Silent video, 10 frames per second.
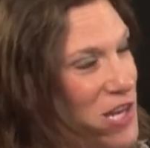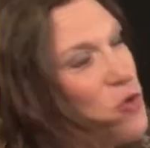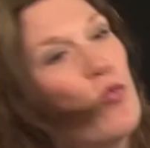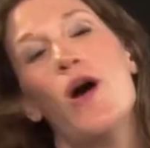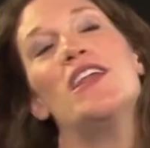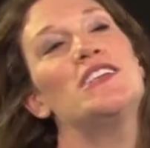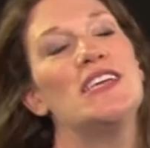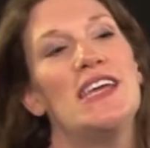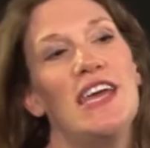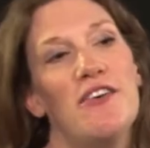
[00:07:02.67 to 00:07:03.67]
You want
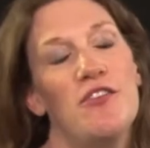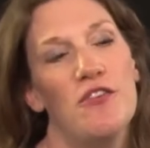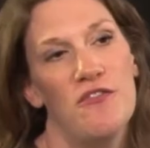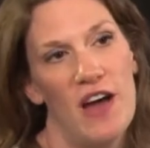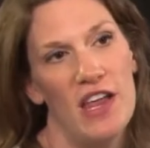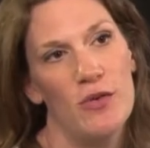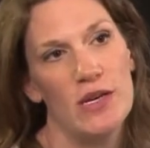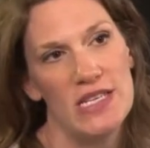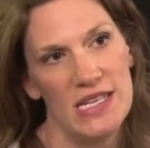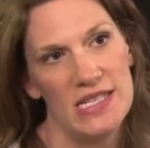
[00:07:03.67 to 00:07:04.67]
to give your
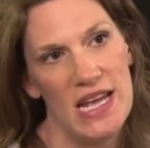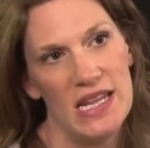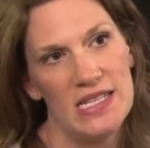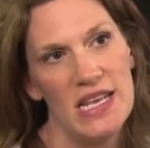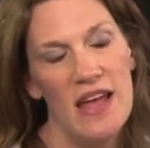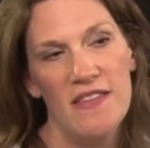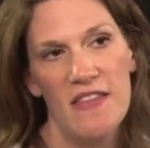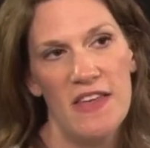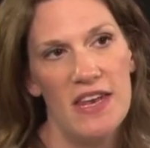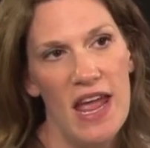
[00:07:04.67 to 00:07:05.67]
followers a sense
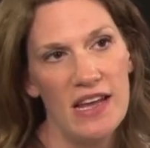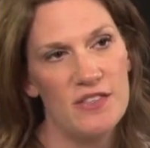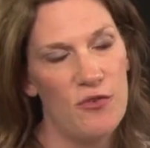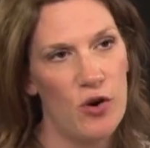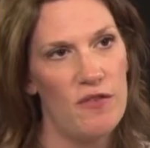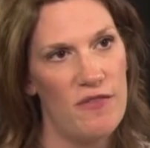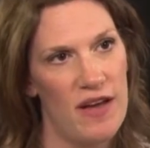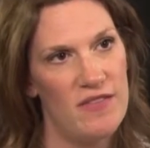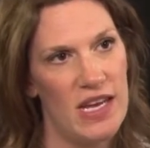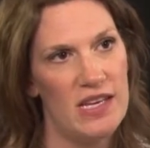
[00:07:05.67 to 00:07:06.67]
that the next 4 and
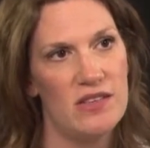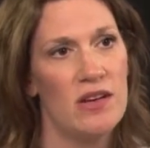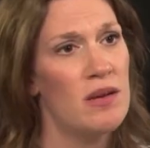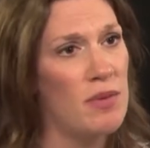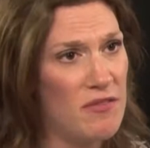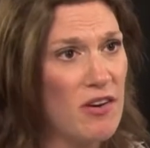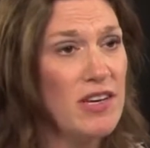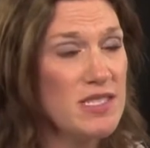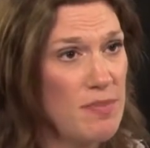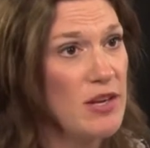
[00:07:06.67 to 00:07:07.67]
5 days are going to be
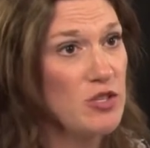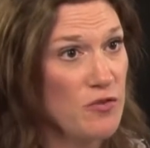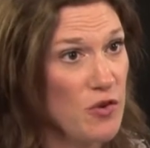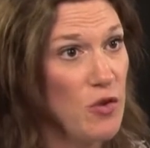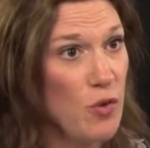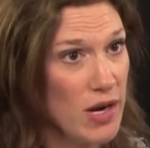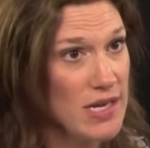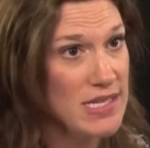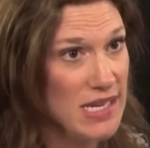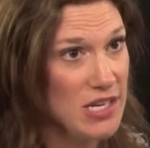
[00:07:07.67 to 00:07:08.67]
very special for the
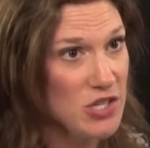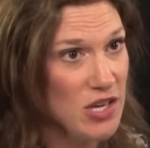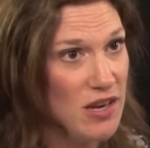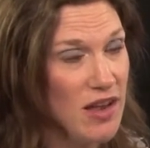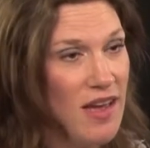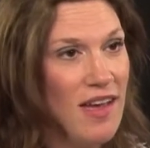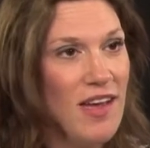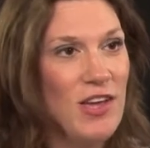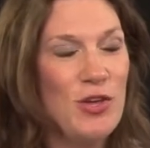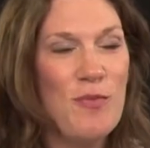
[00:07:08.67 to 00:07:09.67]
organization.
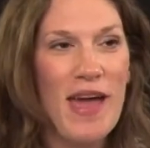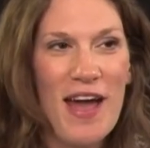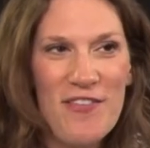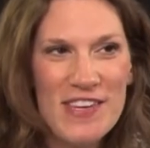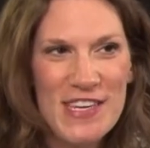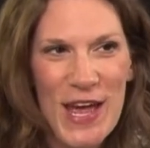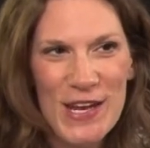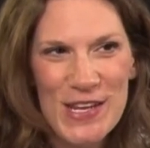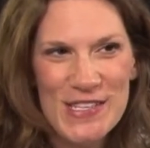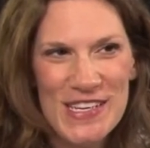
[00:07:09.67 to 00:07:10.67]
You may have the
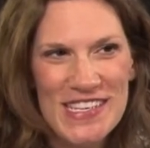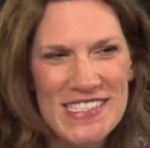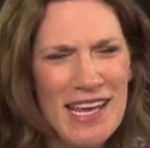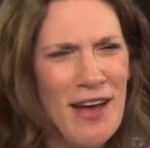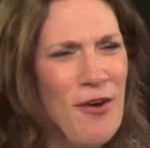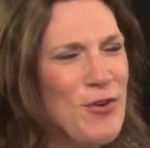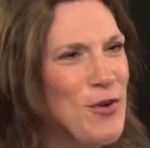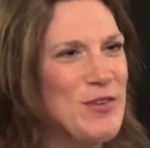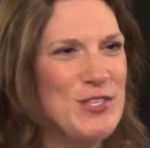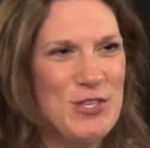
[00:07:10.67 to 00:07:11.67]
tendency to say, oh
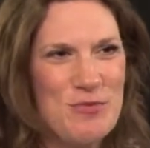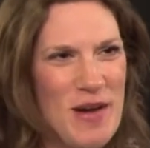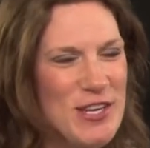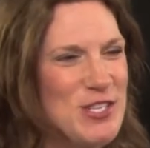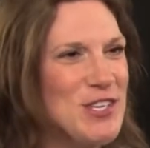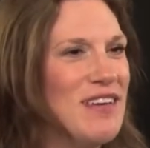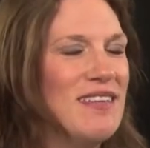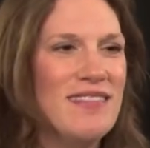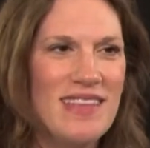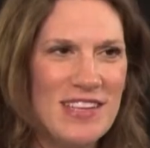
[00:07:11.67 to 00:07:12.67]
no, it's too much.
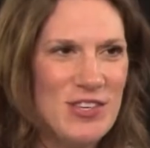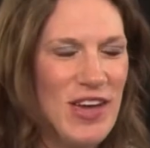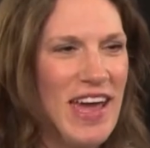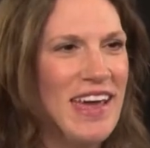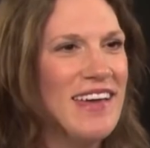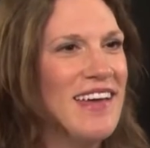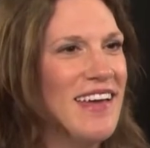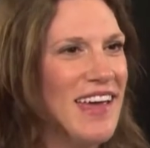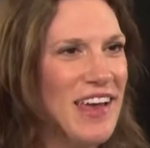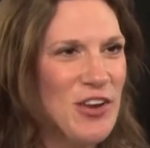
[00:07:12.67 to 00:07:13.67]
That's okay.
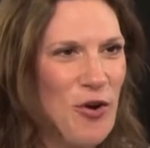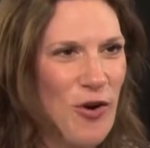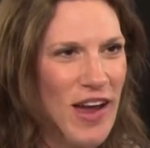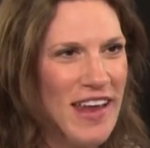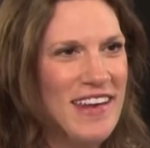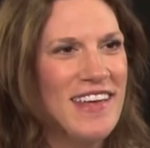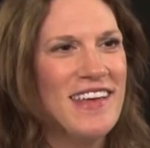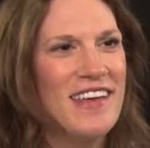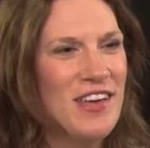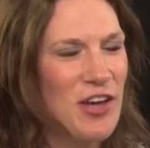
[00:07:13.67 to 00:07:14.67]
Ignore it.
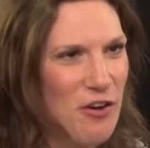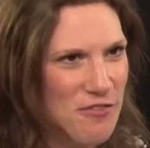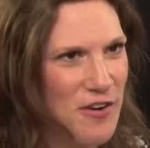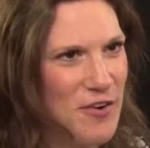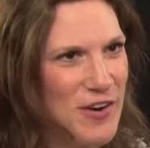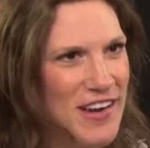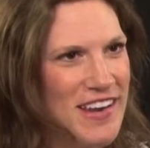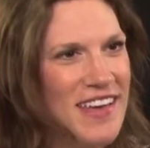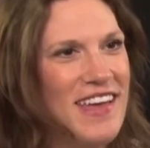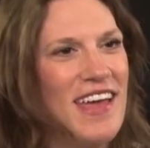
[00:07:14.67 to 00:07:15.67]
Go
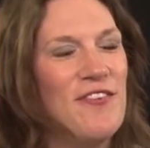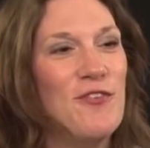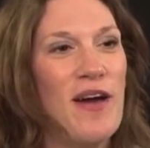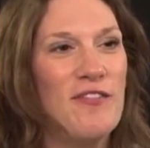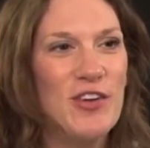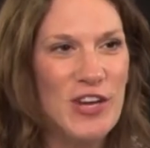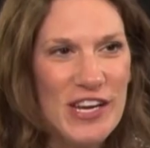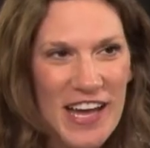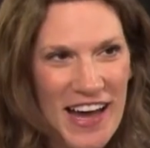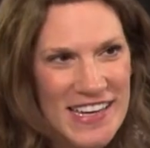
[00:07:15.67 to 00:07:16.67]
forward. If you have
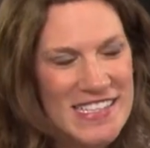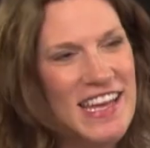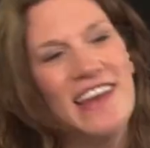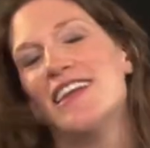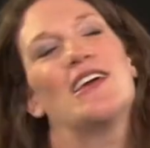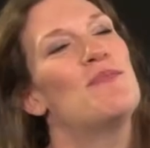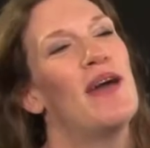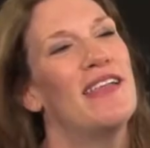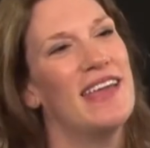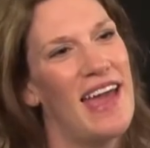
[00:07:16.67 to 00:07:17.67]
good content and a
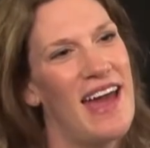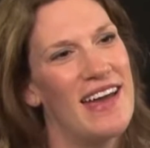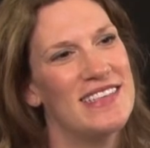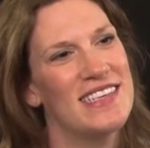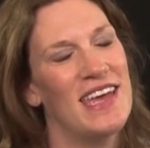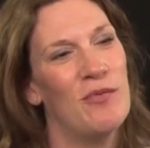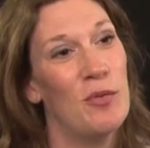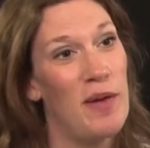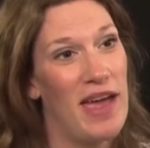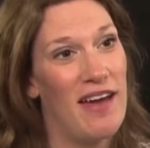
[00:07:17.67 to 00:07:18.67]
compelling ask, it
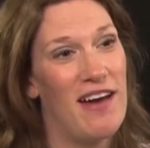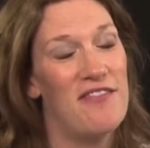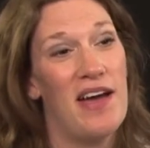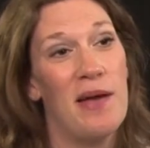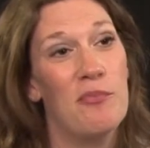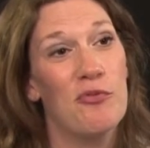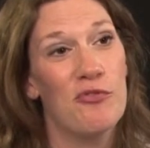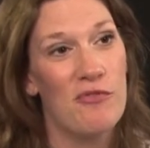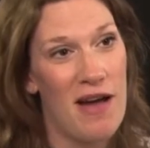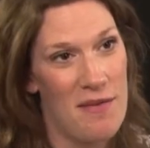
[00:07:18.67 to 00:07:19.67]
will pay off, I
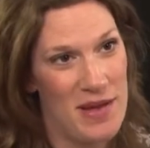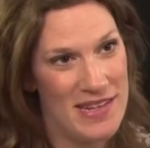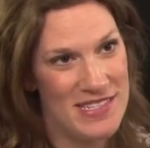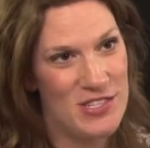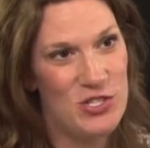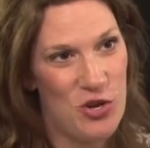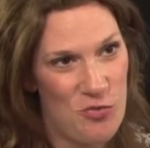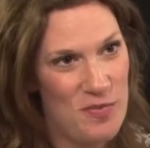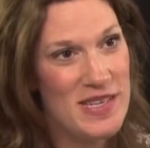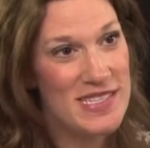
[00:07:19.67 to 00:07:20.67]
promise.
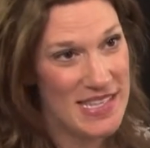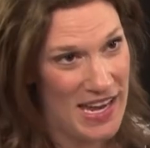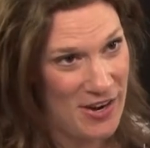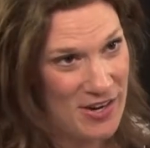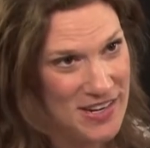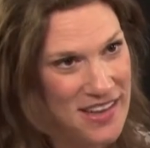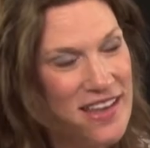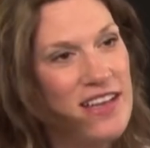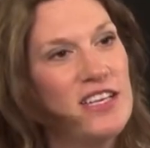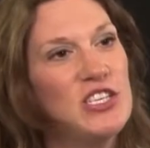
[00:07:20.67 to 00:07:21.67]
Don't be scared.
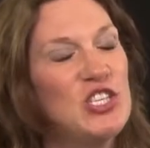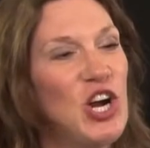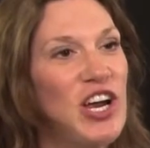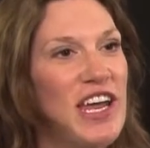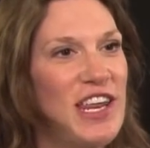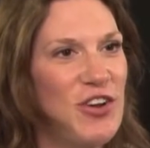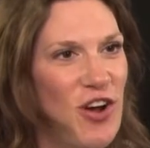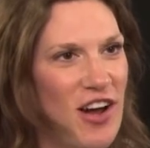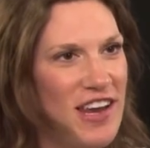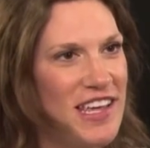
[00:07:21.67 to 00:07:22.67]
Start getting
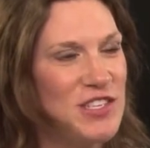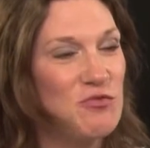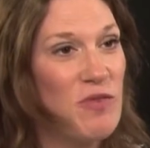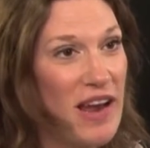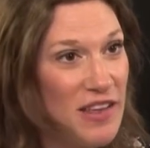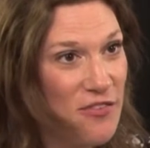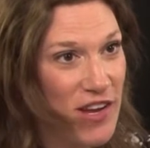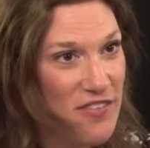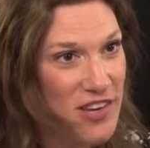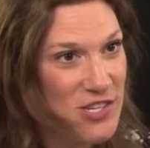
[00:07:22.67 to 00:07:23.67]
your audience ready for
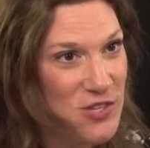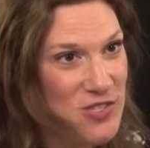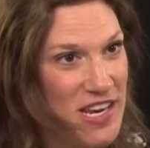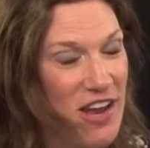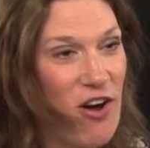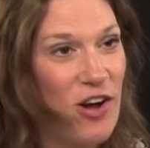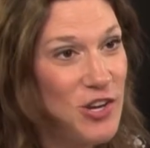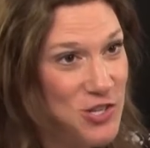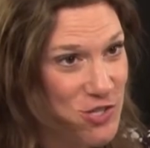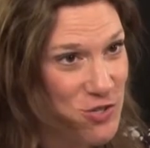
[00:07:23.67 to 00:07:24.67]
Giving Tuesday on
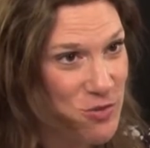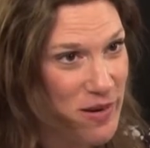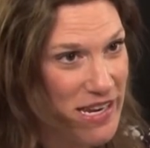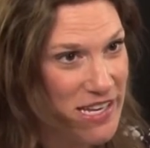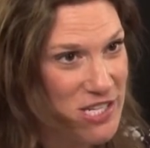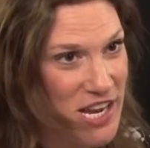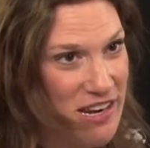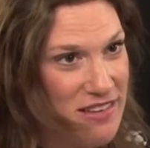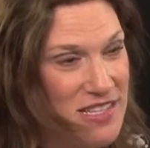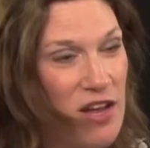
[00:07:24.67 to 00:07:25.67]
your social media
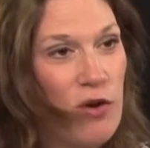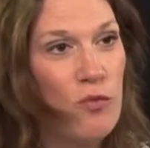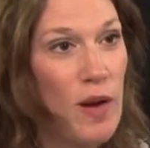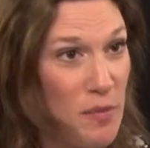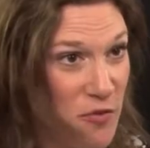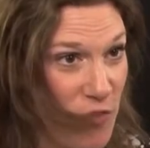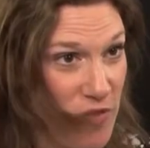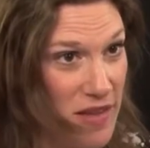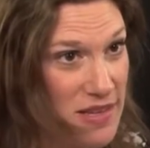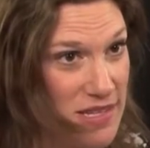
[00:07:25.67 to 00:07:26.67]
channels right before
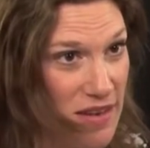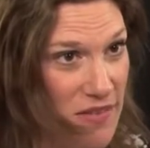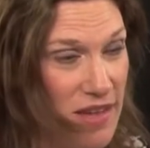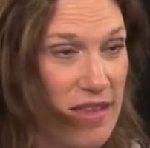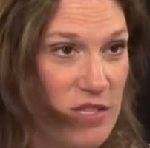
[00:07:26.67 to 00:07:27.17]
Thanksgiving.